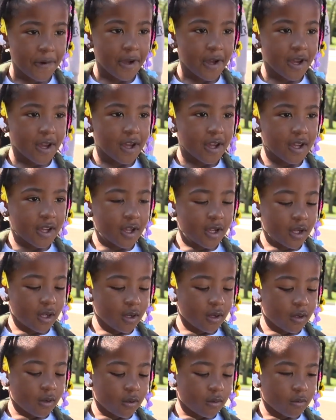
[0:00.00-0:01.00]
Aria's
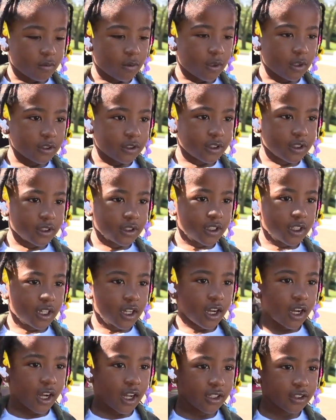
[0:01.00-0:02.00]
mom. Watching the
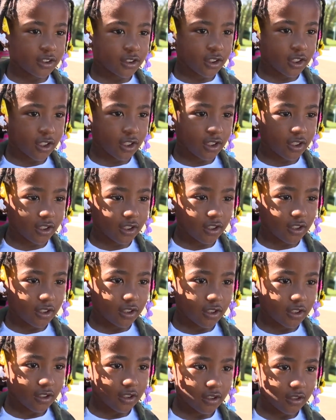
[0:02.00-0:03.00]
concert.
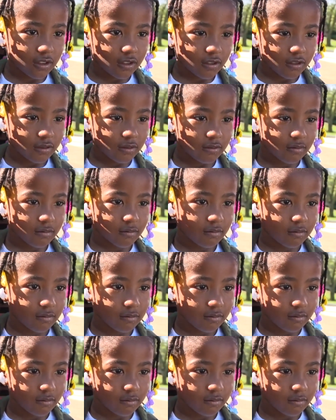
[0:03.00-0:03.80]
My mom's in the